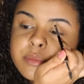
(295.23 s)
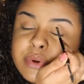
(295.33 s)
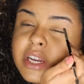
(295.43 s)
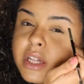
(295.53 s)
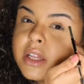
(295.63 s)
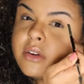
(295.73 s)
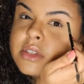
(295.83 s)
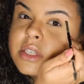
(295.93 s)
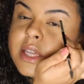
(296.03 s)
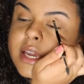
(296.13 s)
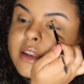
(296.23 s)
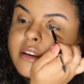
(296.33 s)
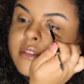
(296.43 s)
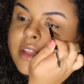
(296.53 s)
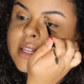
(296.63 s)
pretty close to the
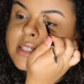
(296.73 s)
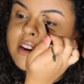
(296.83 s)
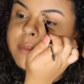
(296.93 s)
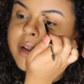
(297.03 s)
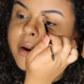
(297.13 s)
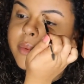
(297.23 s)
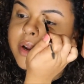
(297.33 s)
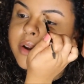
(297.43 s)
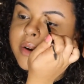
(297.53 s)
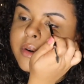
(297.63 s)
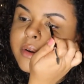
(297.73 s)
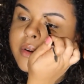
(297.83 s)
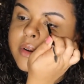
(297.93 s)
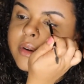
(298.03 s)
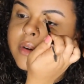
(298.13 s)
end of the inside of my eyebrow
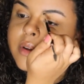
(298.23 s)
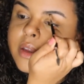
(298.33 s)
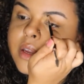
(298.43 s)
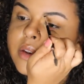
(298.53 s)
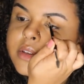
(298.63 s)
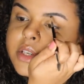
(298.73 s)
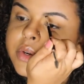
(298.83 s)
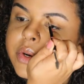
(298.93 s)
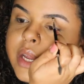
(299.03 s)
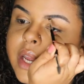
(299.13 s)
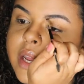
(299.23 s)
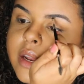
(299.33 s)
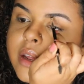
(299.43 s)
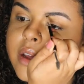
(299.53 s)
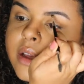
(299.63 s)
and just create
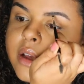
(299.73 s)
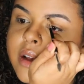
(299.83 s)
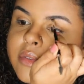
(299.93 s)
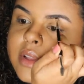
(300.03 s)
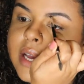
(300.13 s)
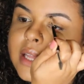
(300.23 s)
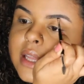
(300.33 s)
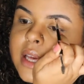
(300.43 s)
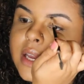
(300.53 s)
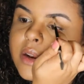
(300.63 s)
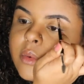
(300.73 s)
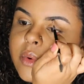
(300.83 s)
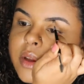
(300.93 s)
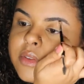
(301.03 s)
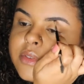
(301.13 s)
a flat line
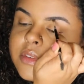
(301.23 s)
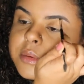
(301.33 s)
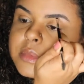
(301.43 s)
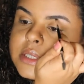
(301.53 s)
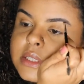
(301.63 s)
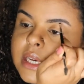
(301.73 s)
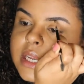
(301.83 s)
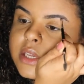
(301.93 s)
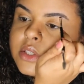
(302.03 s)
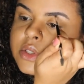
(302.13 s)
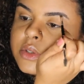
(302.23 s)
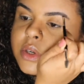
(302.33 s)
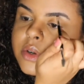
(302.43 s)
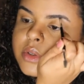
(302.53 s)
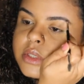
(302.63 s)
with some steady
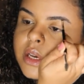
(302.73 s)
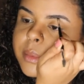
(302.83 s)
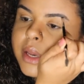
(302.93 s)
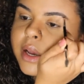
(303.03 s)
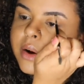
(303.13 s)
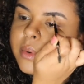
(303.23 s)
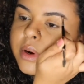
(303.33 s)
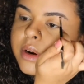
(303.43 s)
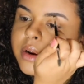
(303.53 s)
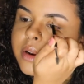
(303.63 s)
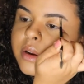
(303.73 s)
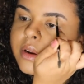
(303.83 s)
strokes coming outward.